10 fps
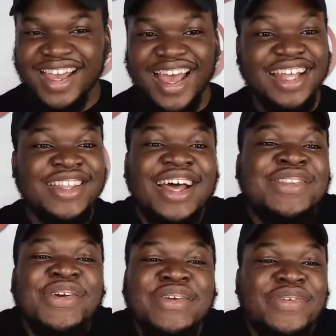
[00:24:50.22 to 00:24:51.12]
I
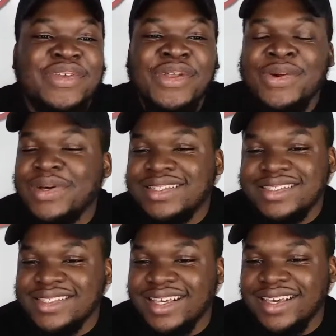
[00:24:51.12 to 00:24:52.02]
don't even know what to
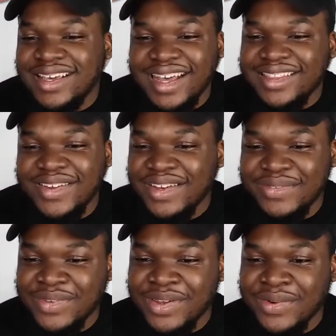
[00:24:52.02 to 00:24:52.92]
say. I don't
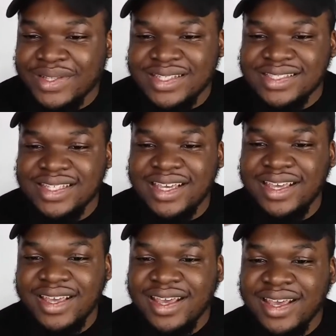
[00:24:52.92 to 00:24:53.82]
even know what to say.
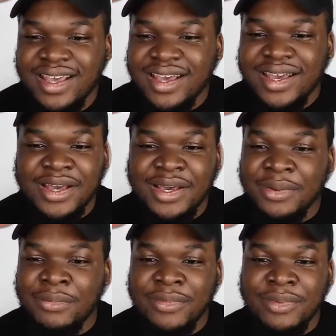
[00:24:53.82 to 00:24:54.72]

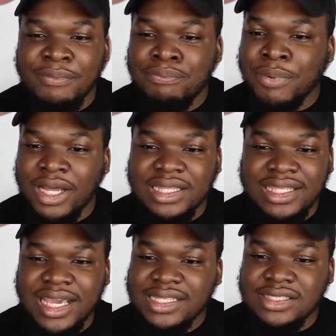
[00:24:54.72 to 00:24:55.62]
But
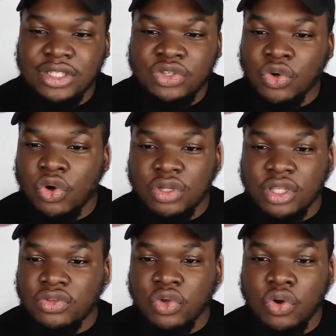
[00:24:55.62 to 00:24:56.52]
yes, the
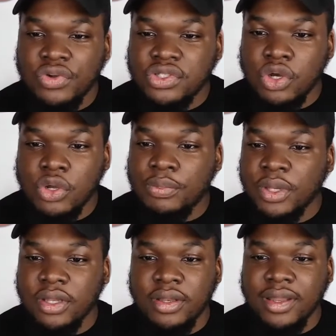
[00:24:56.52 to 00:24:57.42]
door is
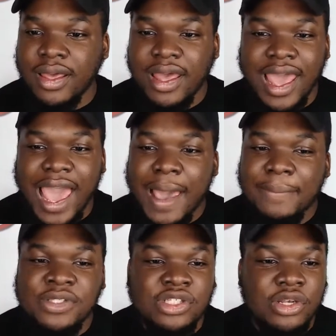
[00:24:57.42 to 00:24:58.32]
open.
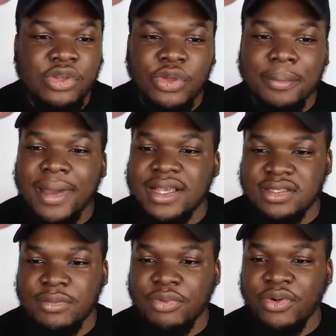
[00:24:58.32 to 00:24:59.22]
Absolute
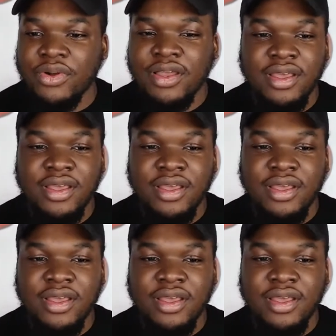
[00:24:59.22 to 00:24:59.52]
Mazza, bro.